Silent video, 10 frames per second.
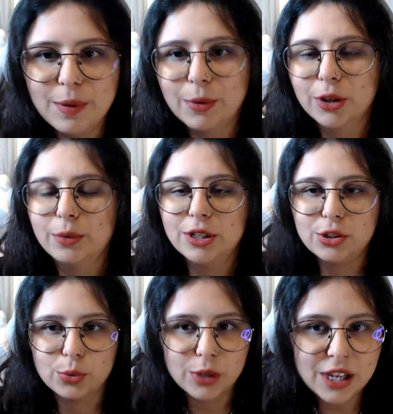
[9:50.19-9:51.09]
People don't want
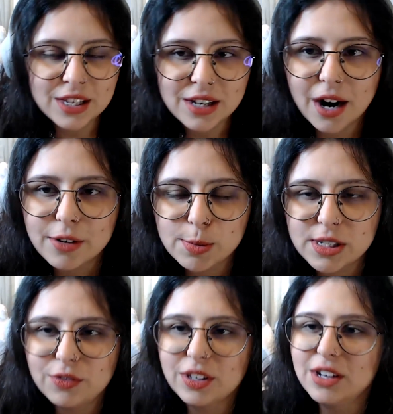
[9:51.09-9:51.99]
to read our
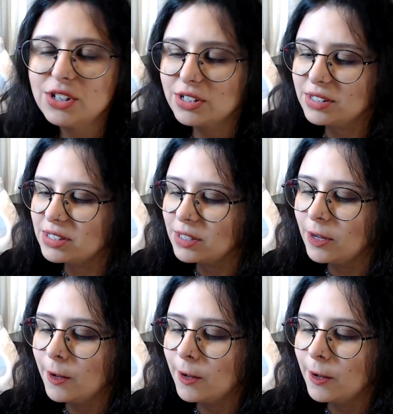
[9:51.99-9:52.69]
specifications.